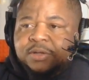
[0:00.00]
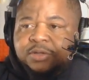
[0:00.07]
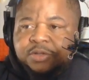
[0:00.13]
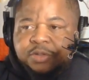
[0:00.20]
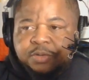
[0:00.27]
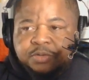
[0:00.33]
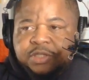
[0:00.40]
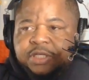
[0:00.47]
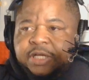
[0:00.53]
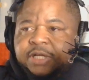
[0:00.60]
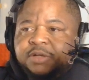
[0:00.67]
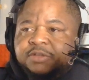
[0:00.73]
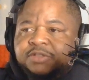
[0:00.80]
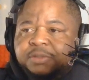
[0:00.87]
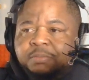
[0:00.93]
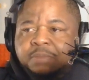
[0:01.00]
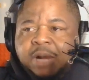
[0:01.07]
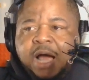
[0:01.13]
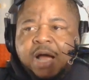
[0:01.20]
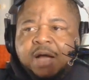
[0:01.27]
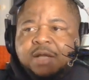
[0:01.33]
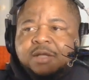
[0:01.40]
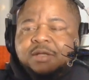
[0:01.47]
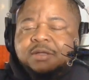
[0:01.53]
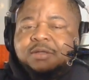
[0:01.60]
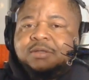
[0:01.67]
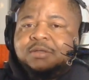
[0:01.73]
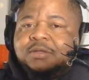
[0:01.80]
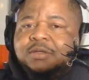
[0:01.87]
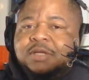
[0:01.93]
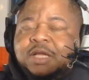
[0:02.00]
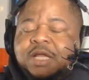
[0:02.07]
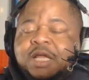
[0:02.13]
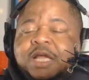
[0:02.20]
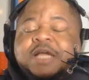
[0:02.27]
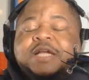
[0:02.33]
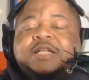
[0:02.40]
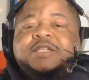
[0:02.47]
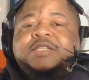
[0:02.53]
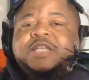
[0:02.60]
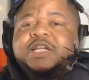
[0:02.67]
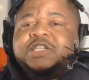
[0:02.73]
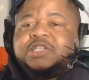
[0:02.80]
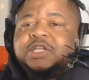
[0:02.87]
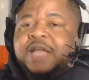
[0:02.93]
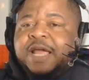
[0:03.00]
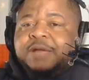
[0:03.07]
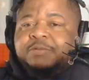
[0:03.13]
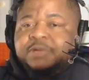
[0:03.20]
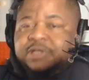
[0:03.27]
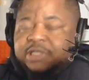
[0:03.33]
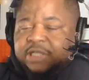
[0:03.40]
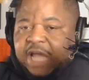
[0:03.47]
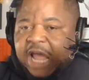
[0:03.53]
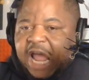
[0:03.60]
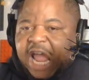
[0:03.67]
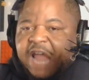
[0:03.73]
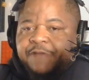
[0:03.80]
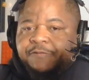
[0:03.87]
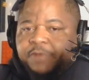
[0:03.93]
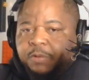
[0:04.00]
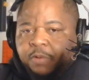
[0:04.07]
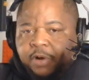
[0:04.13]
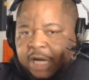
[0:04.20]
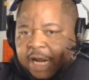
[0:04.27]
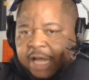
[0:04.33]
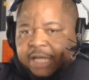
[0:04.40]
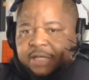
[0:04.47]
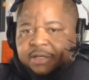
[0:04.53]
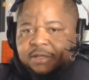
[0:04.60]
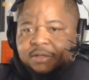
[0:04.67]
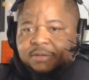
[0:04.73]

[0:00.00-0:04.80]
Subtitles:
2 steals, a block. Dejanay was everywhere tonight.